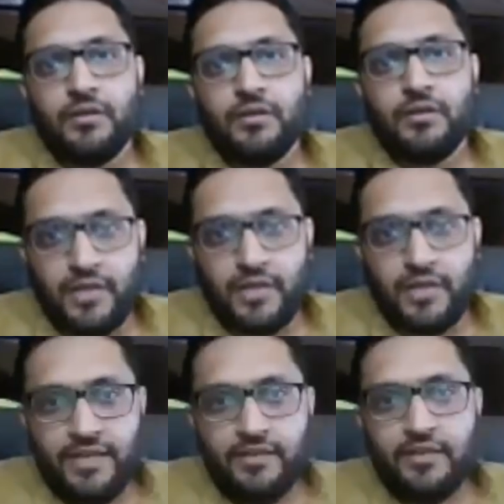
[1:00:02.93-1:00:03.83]
right?
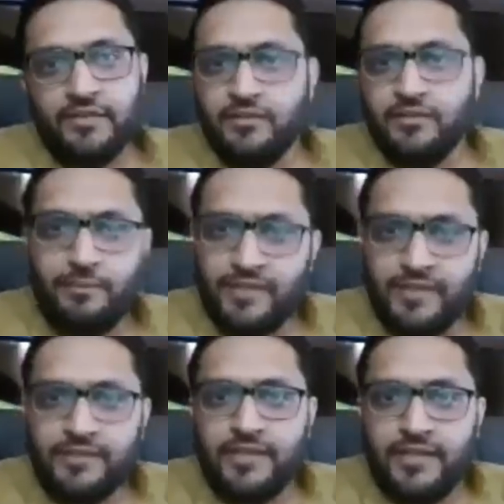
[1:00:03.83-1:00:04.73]
It's an uptrend,
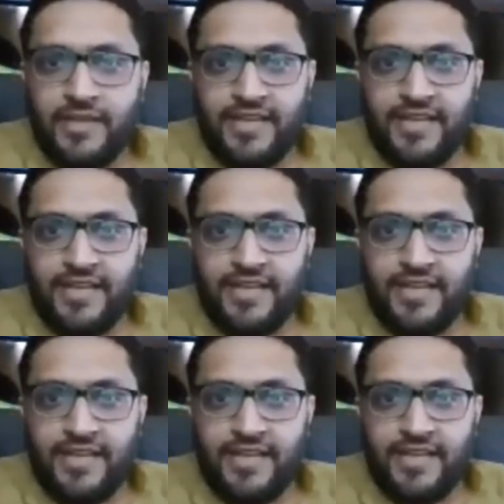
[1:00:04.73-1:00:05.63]
and and I'm
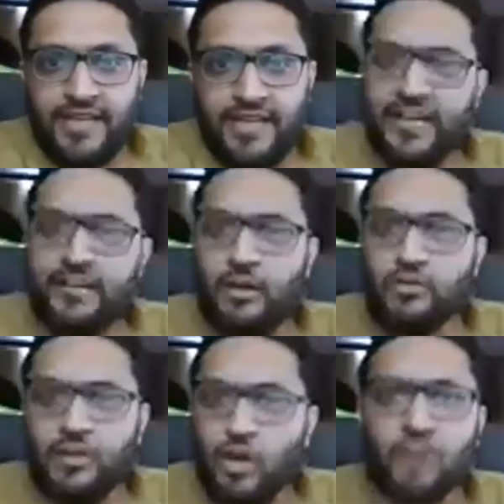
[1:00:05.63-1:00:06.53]
getting a trade at on
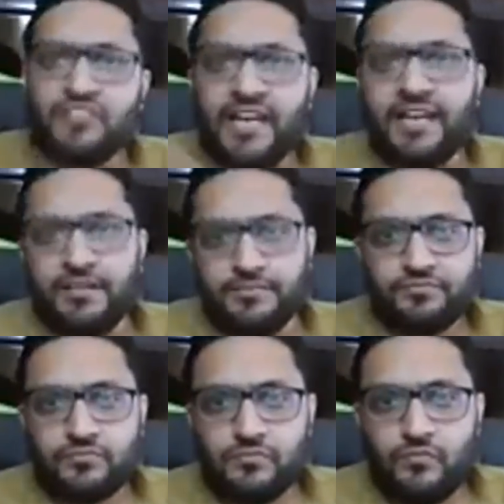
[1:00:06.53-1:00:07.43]
the long side.
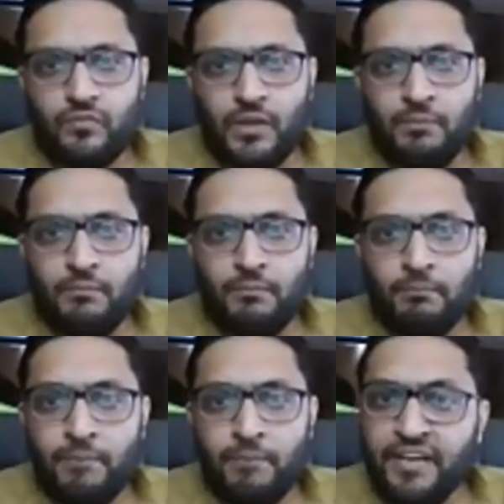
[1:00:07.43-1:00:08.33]

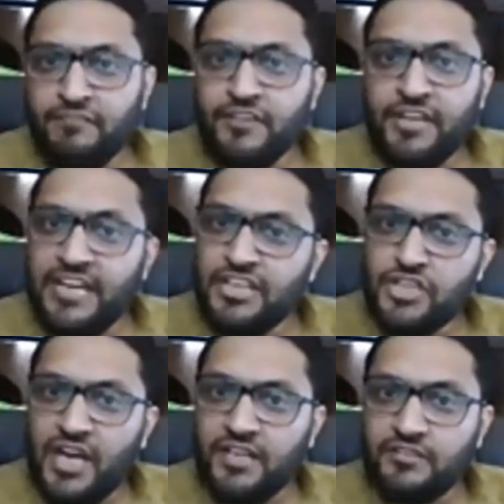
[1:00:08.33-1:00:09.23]
But if the daily
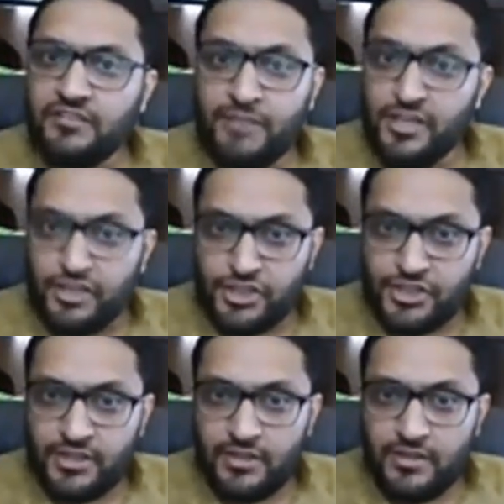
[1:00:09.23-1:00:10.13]
chart is
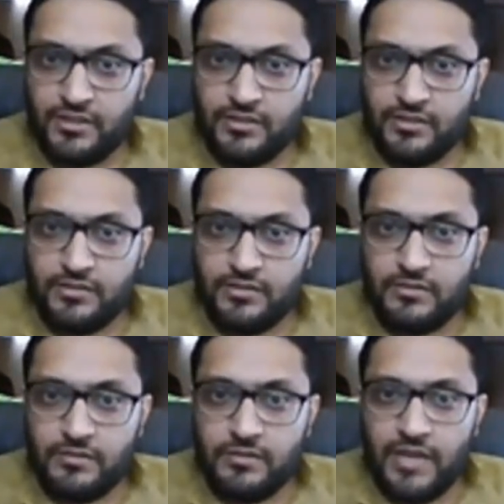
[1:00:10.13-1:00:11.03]
bearish,
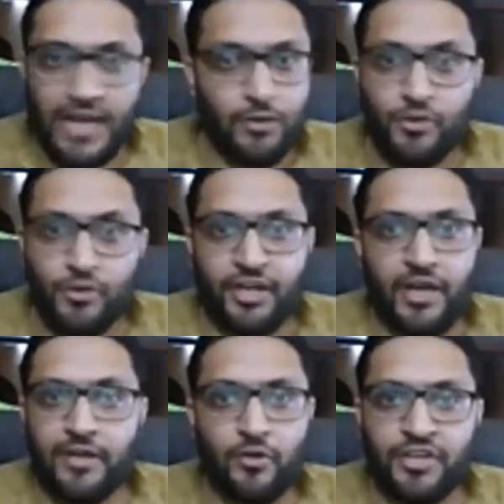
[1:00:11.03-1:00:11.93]
I don't
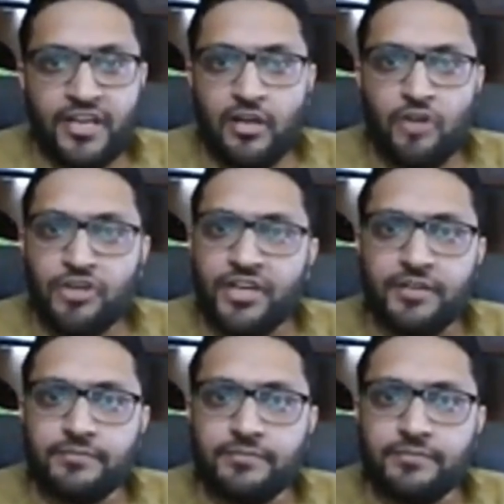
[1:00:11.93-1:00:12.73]
trade, I don't take a long trade.